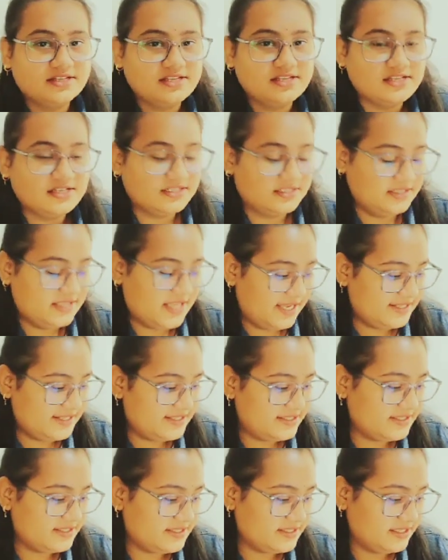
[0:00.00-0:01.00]

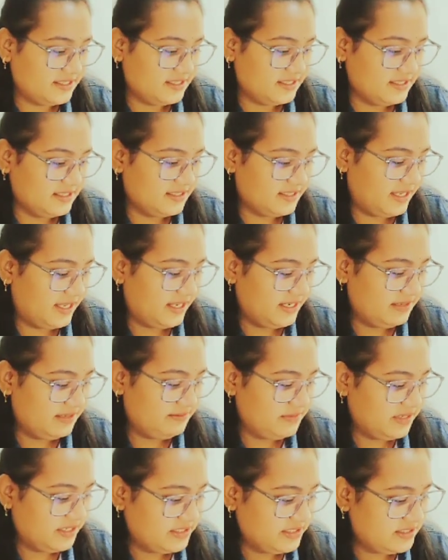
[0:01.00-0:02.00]
Next
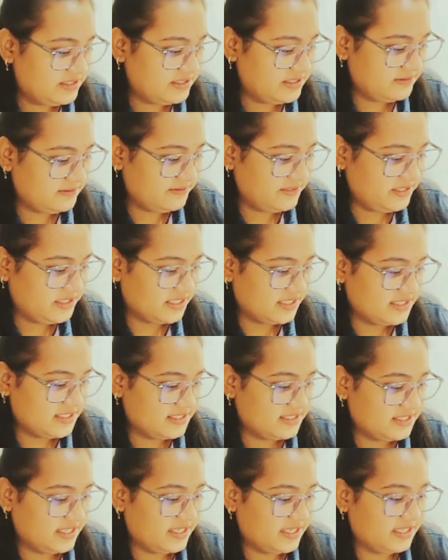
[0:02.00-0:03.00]
element we can
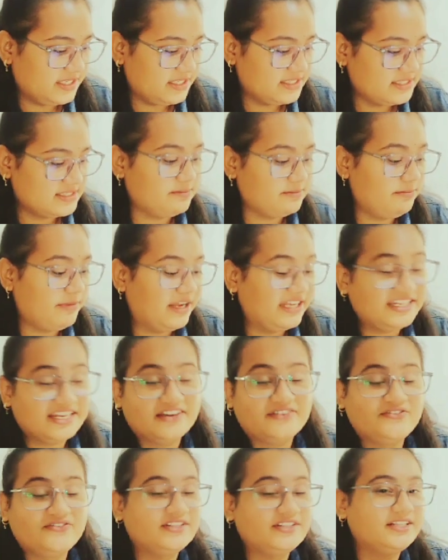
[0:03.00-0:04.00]
say is
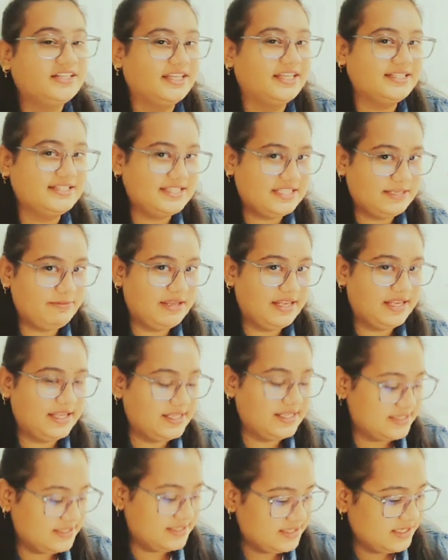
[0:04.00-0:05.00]
metaphor and
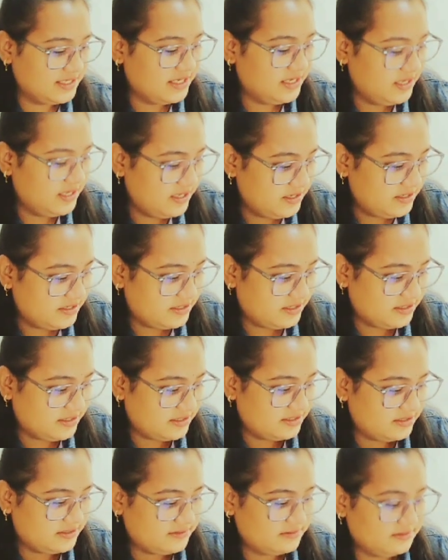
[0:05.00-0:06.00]
similes.
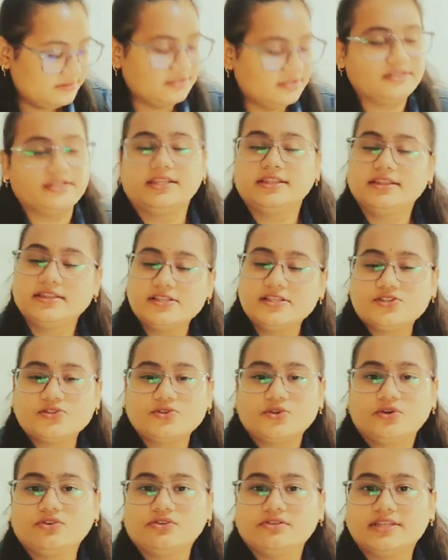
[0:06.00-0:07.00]
In this
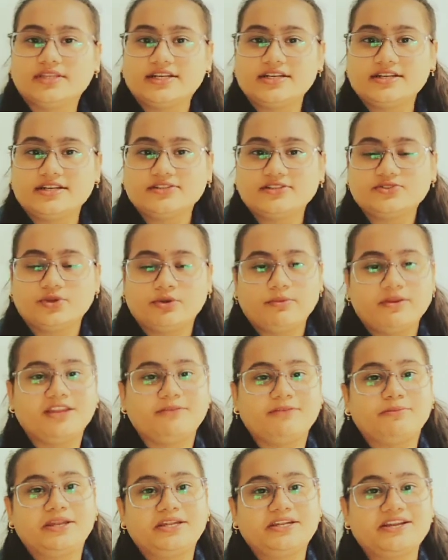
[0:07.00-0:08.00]
song, there are so many
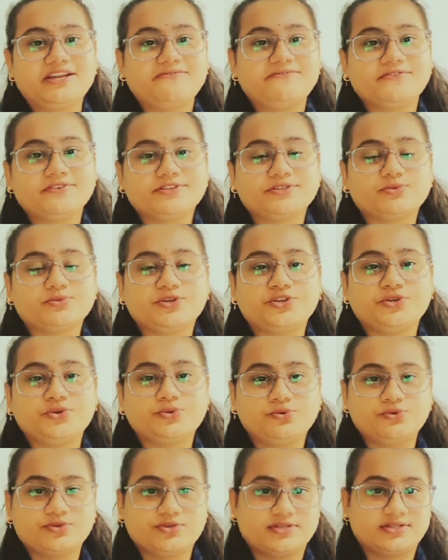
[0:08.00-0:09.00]
metaphors were
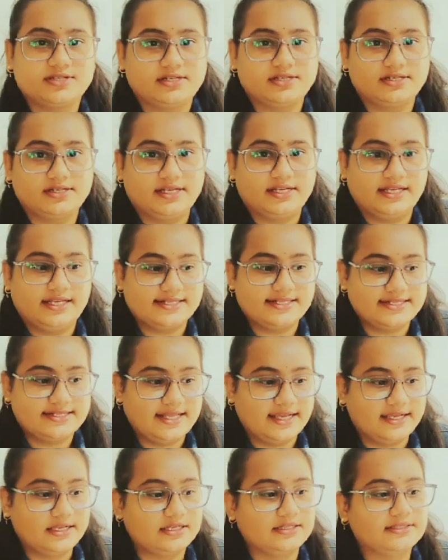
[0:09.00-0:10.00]
used as
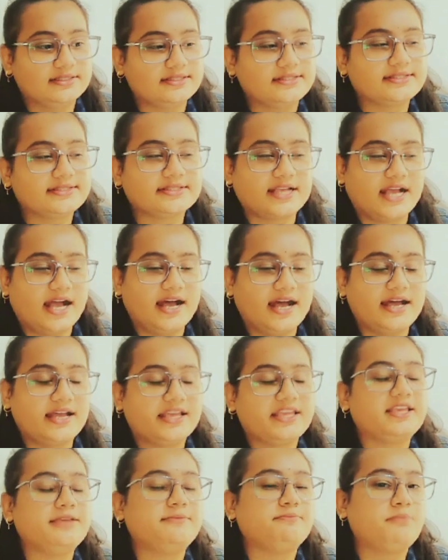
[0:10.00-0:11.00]
like
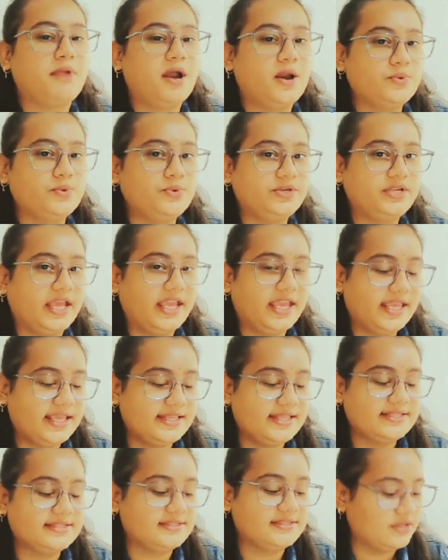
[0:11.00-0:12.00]
sky,
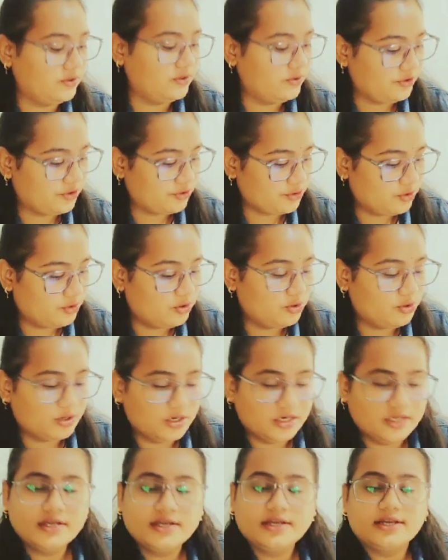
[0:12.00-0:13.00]
mountains, or road.
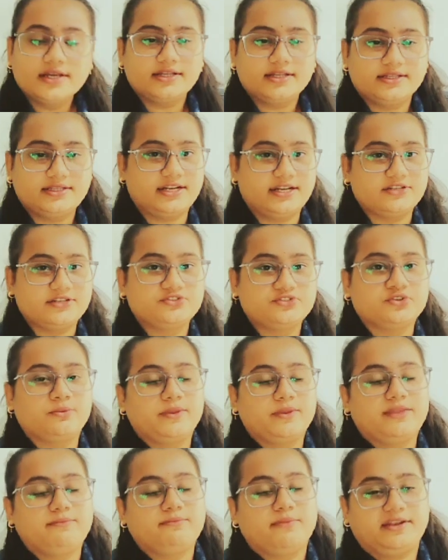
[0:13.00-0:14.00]
There are so
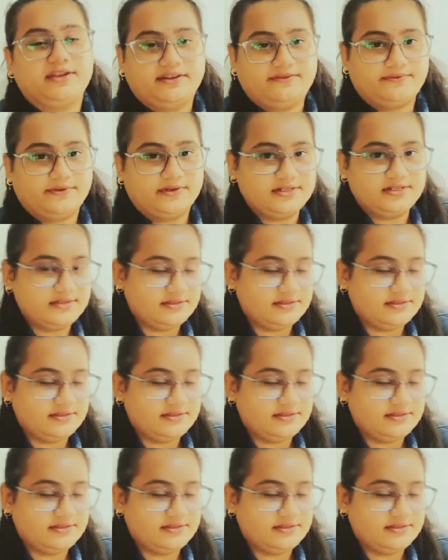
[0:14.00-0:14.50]
many metaphors